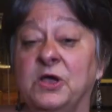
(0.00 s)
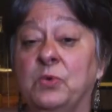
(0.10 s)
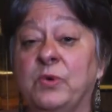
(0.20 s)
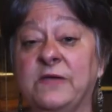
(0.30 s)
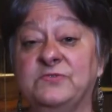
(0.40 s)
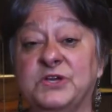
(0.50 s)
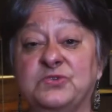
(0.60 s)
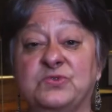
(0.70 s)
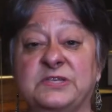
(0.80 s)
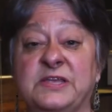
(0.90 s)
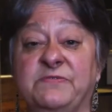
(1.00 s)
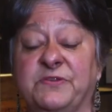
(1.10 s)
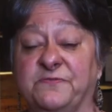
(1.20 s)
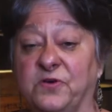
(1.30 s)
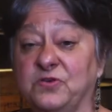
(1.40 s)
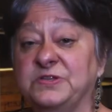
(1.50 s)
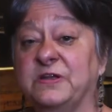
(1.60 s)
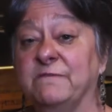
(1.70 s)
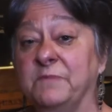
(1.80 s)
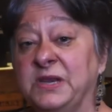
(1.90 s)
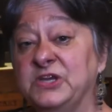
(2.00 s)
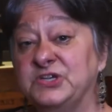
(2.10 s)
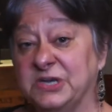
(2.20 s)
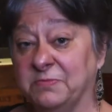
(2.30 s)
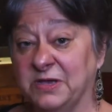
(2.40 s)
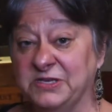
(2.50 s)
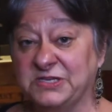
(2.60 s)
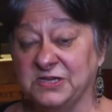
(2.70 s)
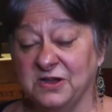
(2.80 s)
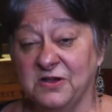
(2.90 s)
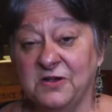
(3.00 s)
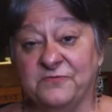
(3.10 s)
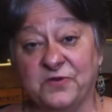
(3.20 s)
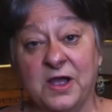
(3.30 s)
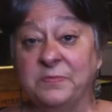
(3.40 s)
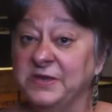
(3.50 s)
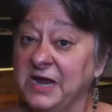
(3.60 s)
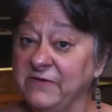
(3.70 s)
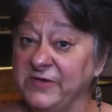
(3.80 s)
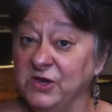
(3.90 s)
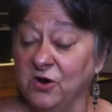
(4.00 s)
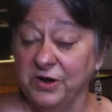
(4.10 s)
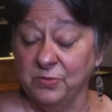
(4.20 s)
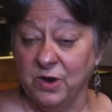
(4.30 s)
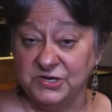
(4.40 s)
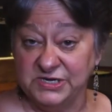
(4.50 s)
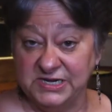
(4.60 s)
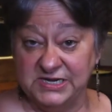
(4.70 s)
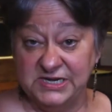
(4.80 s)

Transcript: We have just received the first of many shipments from the Navy Yard in Washington,